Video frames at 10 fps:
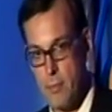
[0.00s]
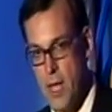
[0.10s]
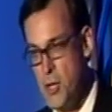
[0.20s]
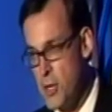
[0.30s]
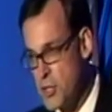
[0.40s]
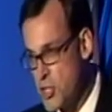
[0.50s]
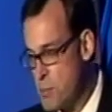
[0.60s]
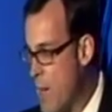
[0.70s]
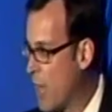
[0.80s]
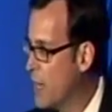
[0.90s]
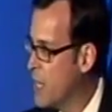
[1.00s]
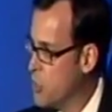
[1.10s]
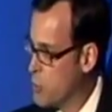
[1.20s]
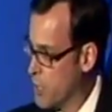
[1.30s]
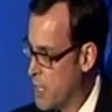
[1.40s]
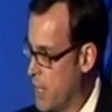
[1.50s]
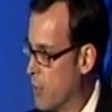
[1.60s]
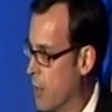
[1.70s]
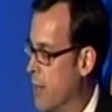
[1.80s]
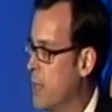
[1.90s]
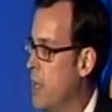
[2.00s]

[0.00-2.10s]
And you could smell it and you could hear it.